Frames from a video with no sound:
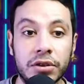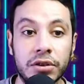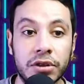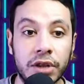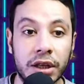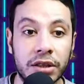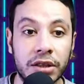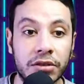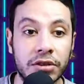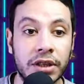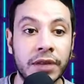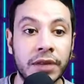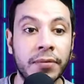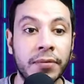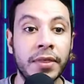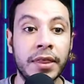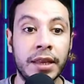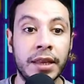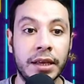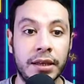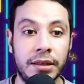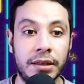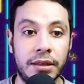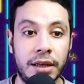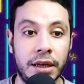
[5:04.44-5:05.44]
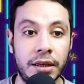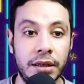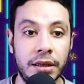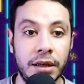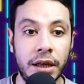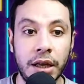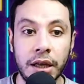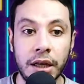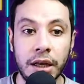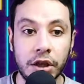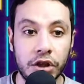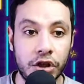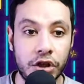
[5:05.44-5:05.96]
country, then
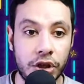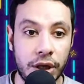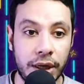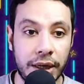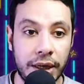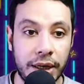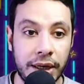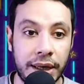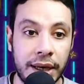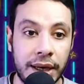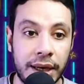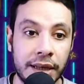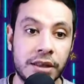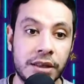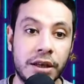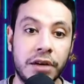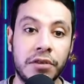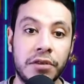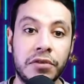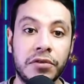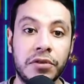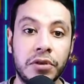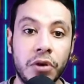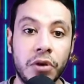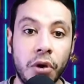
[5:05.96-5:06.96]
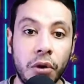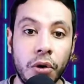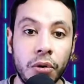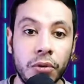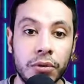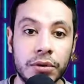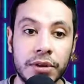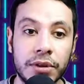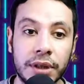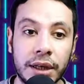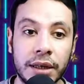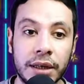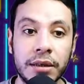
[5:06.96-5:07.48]
check yes. If no,
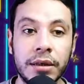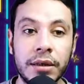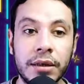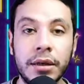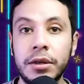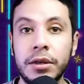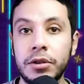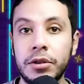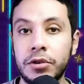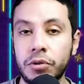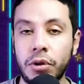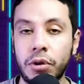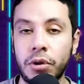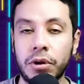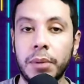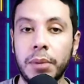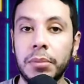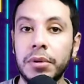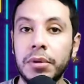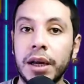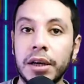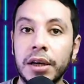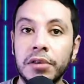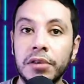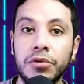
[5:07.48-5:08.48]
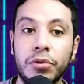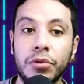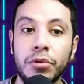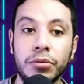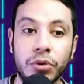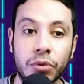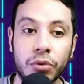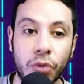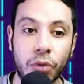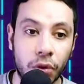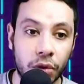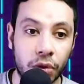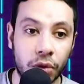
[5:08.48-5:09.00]
then you are applying from
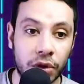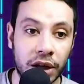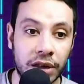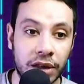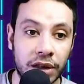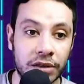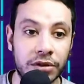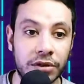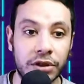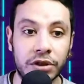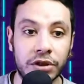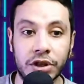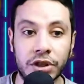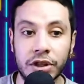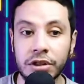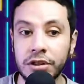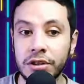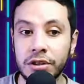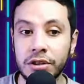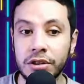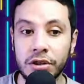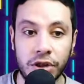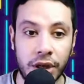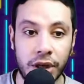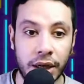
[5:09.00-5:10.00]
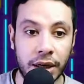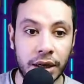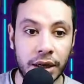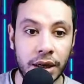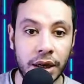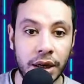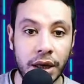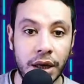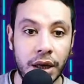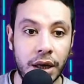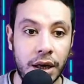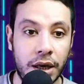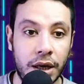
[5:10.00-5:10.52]
your own country, just check
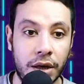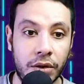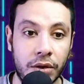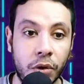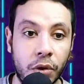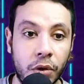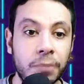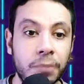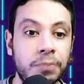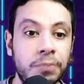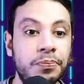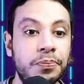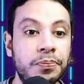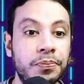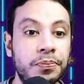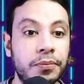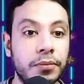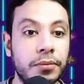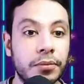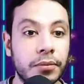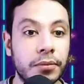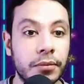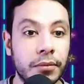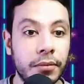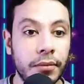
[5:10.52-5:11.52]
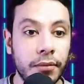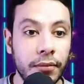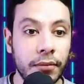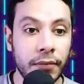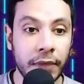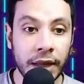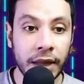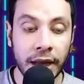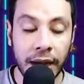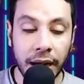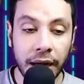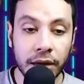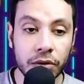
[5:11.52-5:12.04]
no.
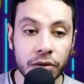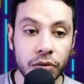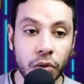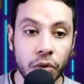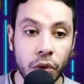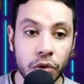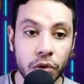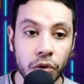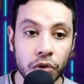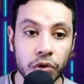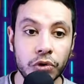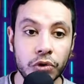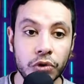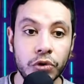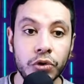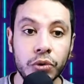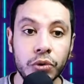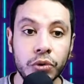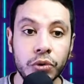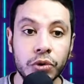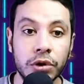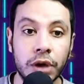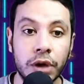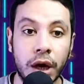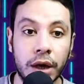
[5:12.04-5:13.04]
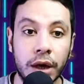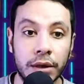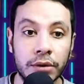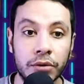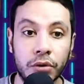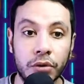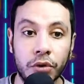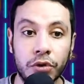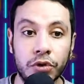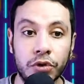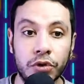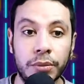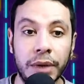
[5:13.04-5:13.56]
And also your current
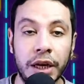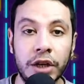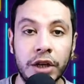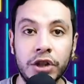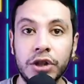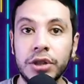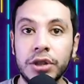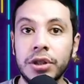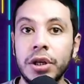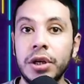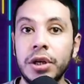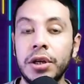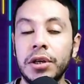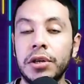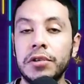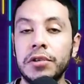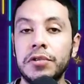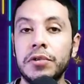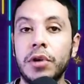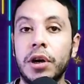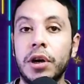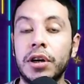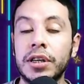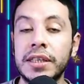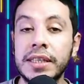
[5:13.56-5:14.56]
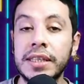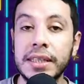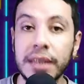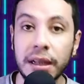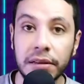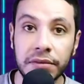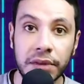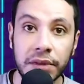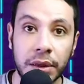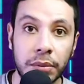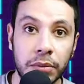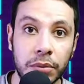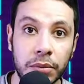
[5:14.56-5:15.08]
occupation, if you are
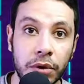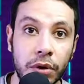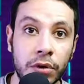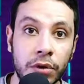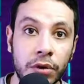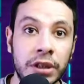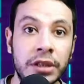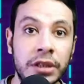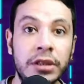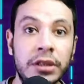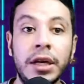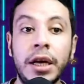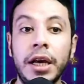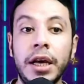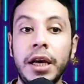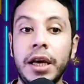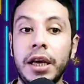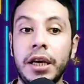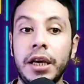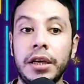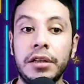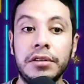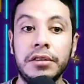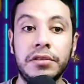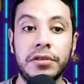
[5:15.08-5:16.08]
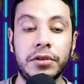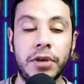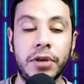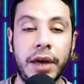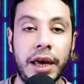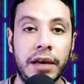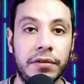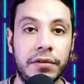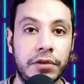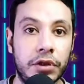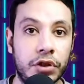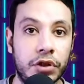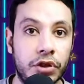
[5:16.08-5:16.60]
self-employed, if you
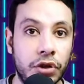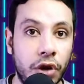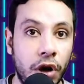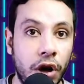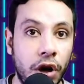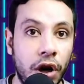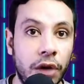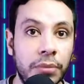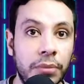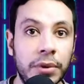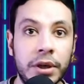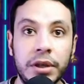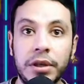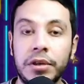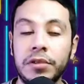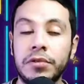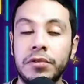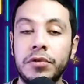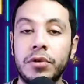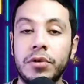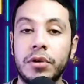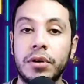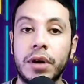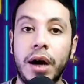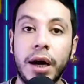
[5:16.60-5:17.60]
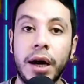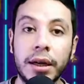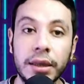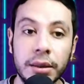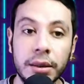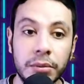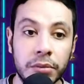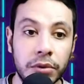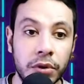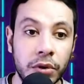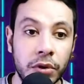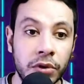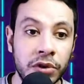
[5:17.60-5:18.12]
have a job, if you are
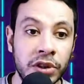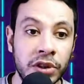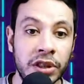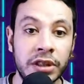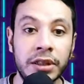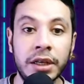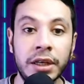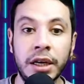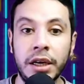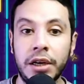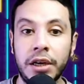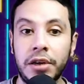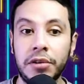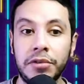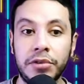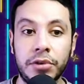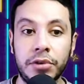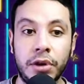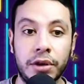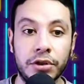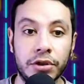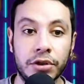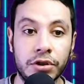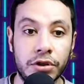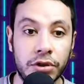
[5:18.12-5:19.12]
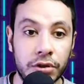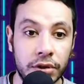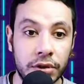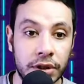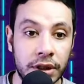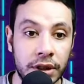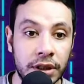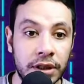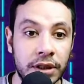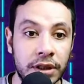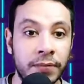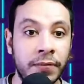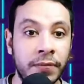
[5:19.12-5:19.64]
unemployed, if you are a
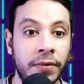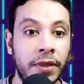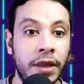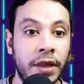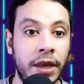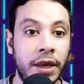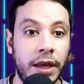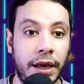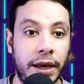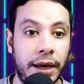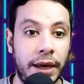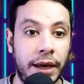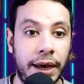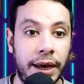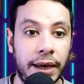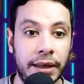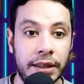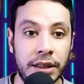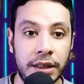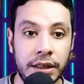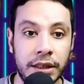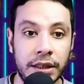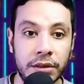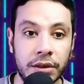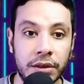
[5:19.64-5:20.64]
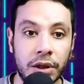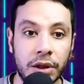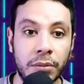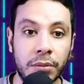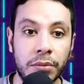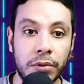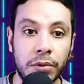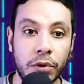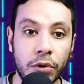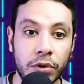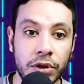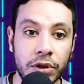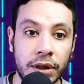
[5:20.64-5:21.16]
student. And here
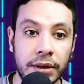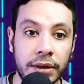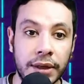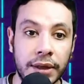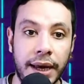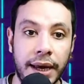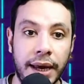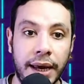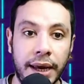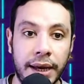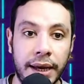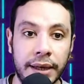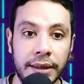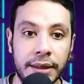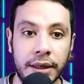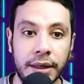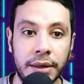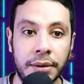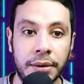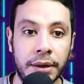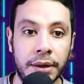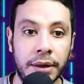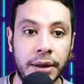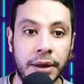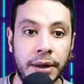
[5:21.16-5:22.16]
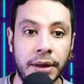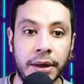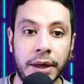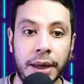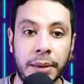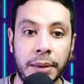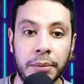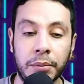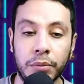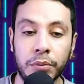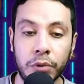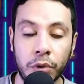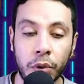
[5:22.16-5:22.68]
employer and
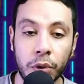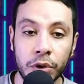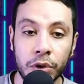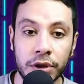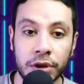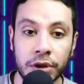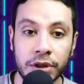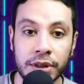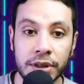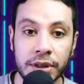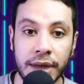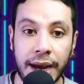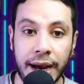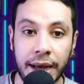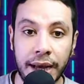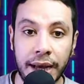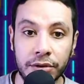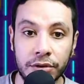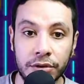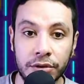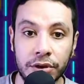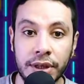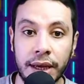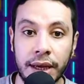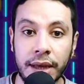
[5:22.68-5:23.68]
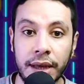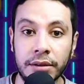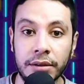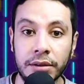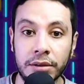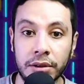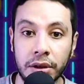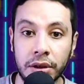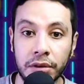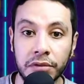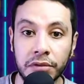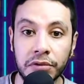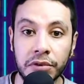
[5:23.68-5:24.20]
employer's address and
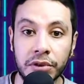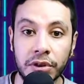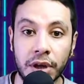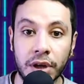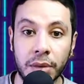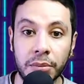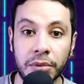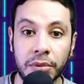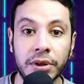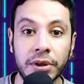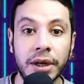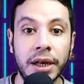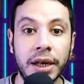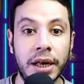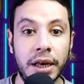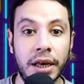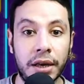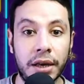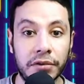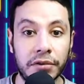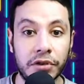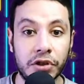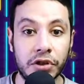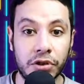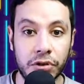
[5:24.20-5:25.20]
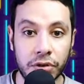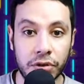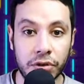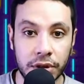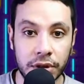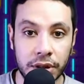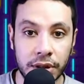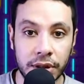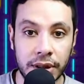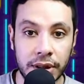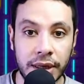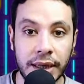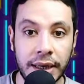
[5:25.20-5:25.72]
telephone number. If a
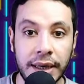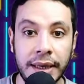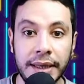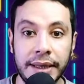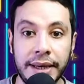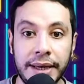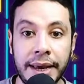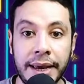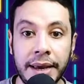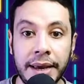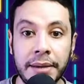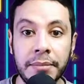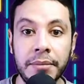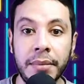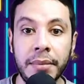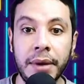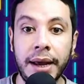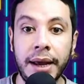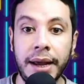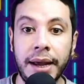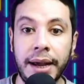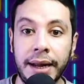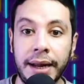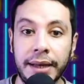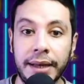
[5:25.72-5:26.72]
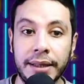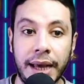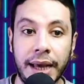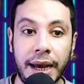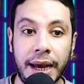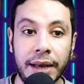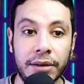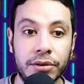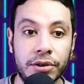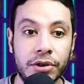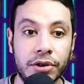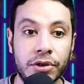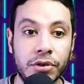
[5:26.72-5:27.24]
student, name and
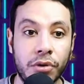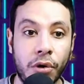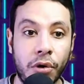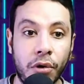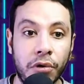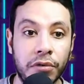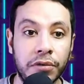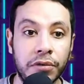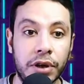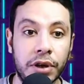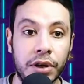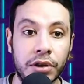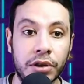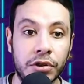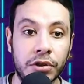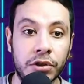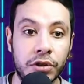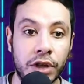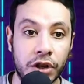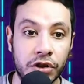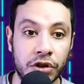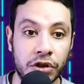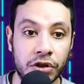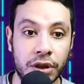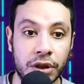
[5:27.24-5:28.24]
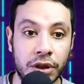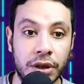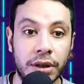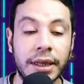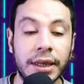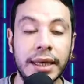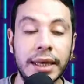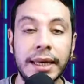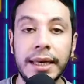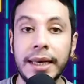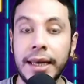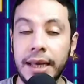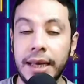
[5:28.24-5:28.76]
address of educational
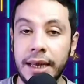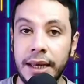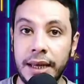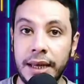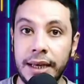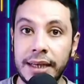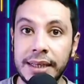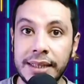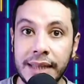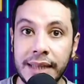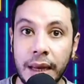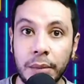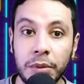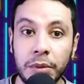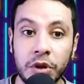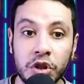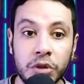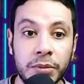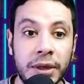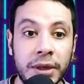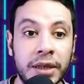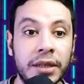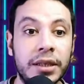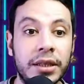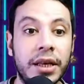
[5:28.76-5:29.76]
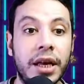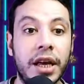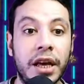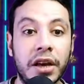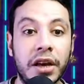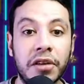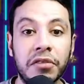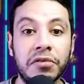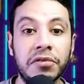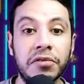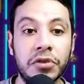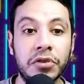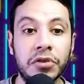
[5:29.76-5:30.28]
establishment.
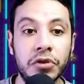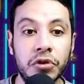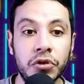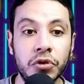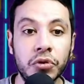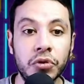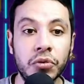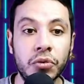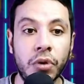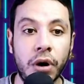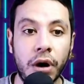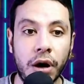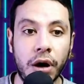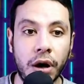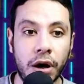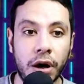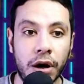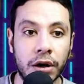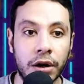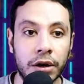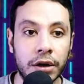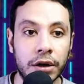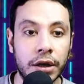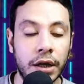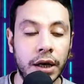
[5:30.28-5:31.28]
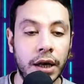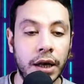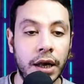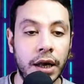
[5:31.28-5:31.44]
If you are